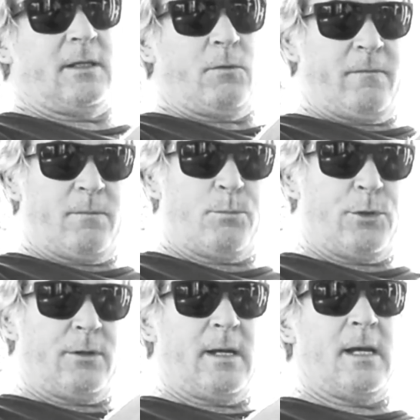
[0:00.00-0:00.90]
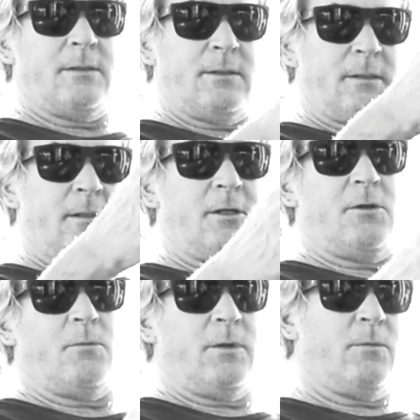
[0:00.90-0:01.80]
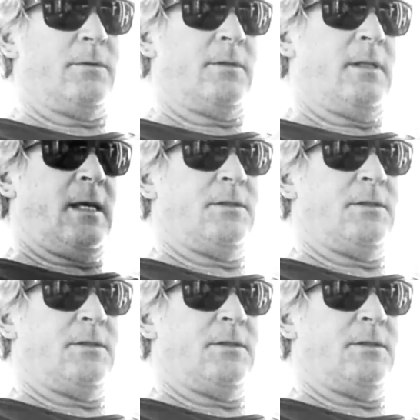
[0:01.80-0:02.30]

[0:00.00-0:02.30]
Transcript: we've progressed, and we went to the S